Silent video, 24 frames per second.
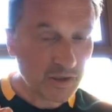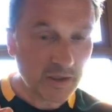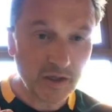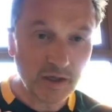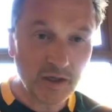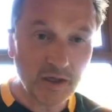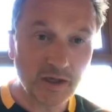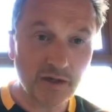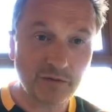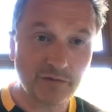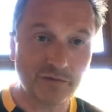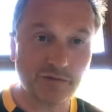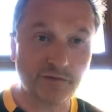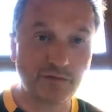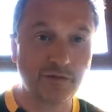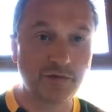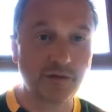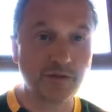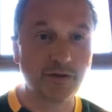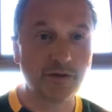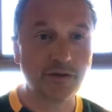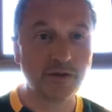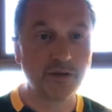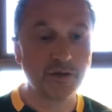love,
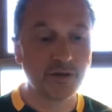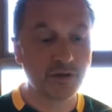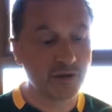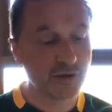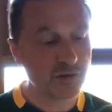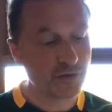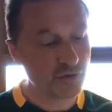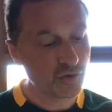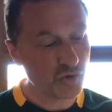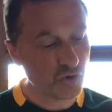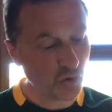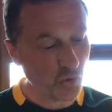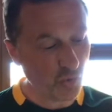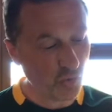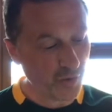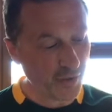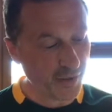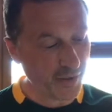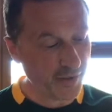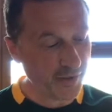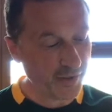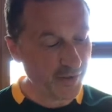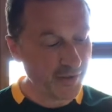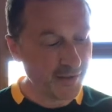
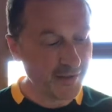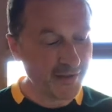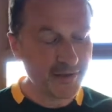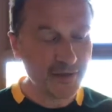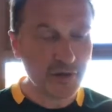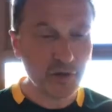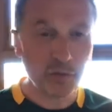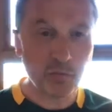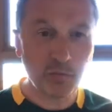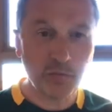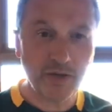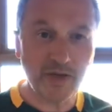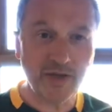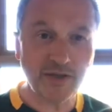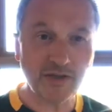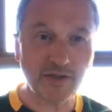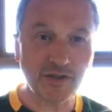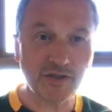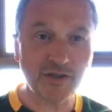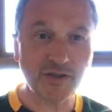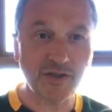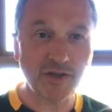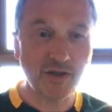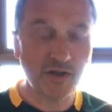joy,
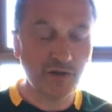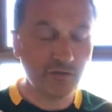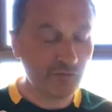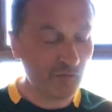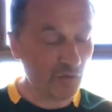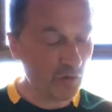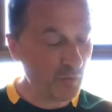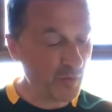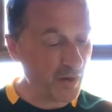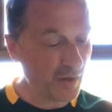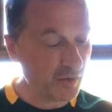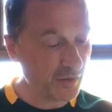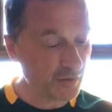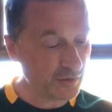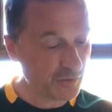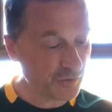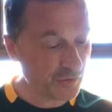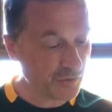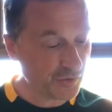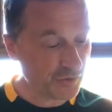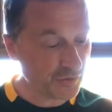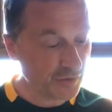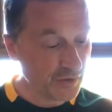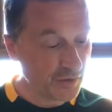peace,
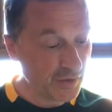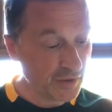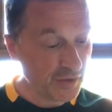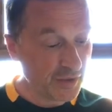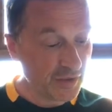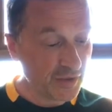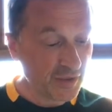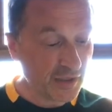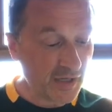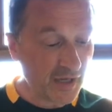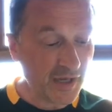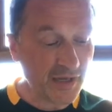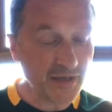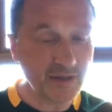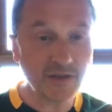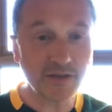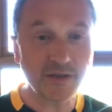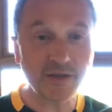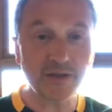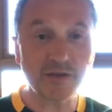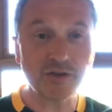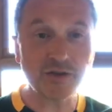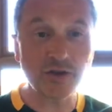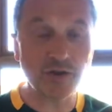forbearance,
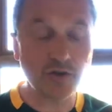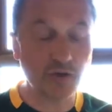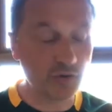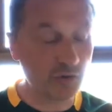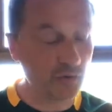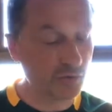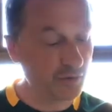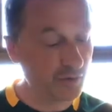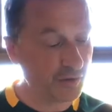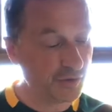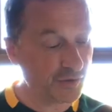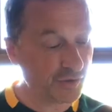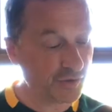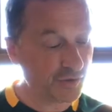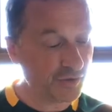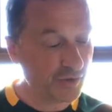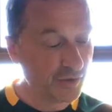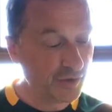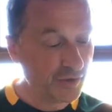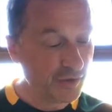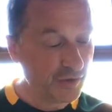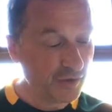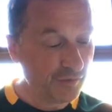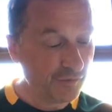kindness, goodness,
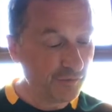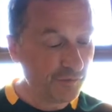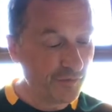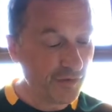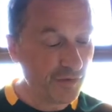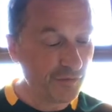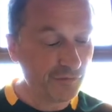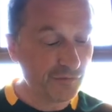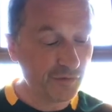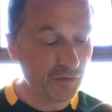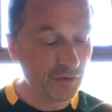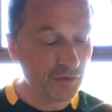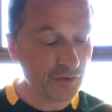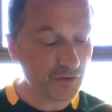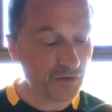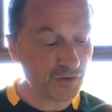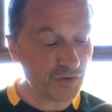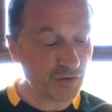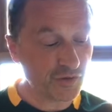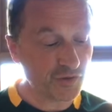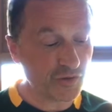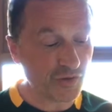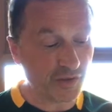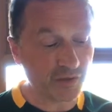
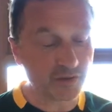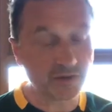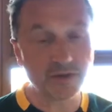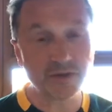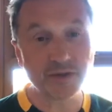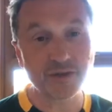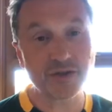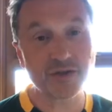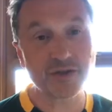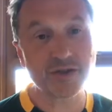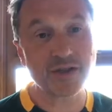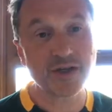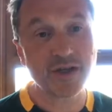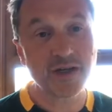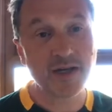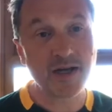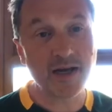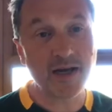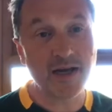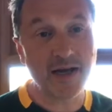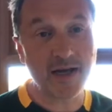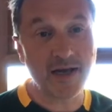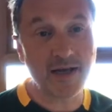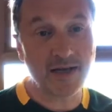faithfulness, gentleness,
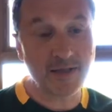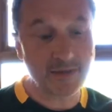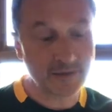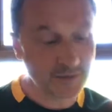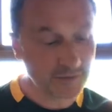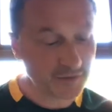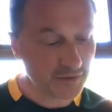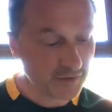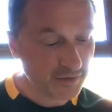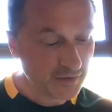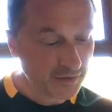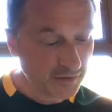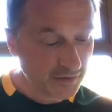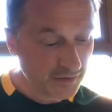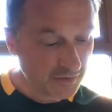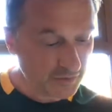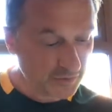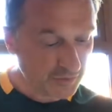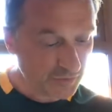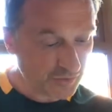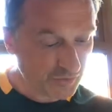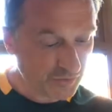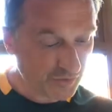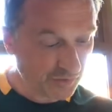and
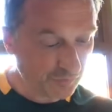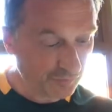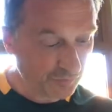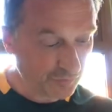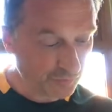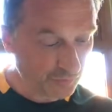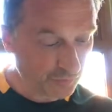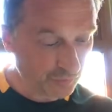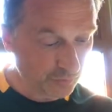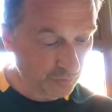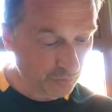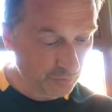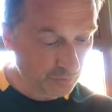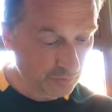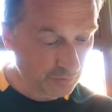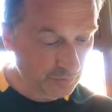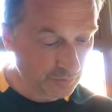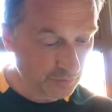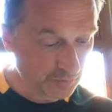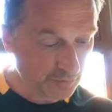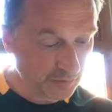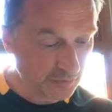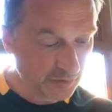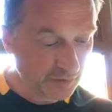self control.
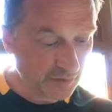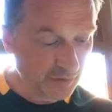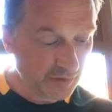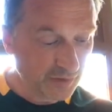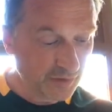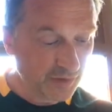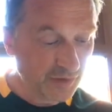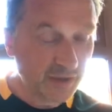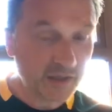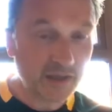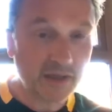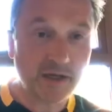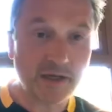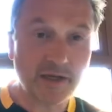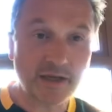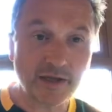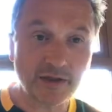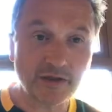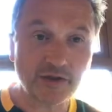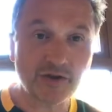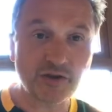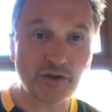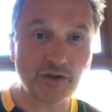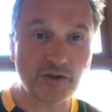
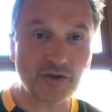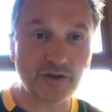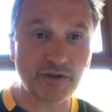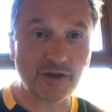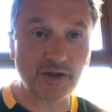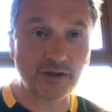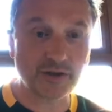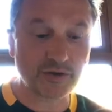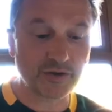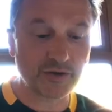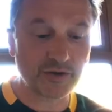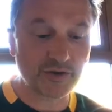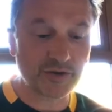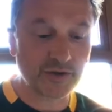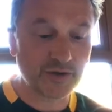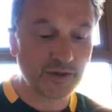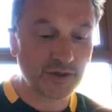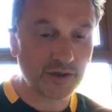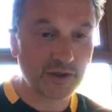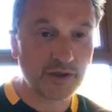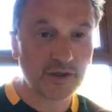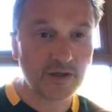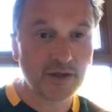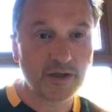Against such things
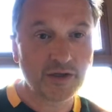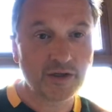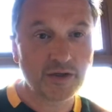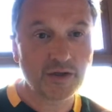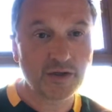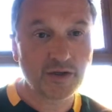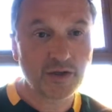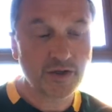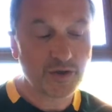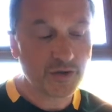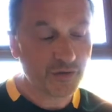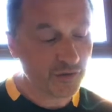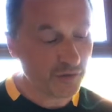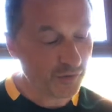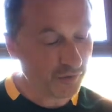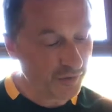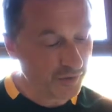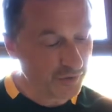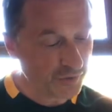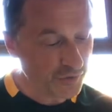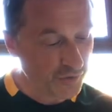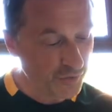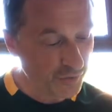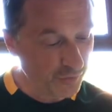there
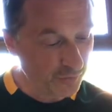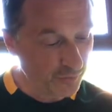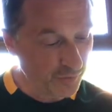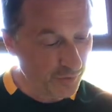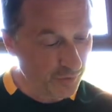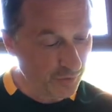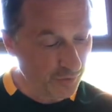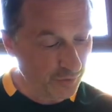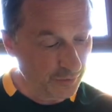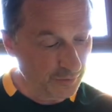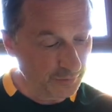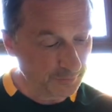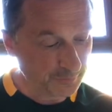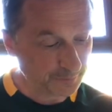is no law.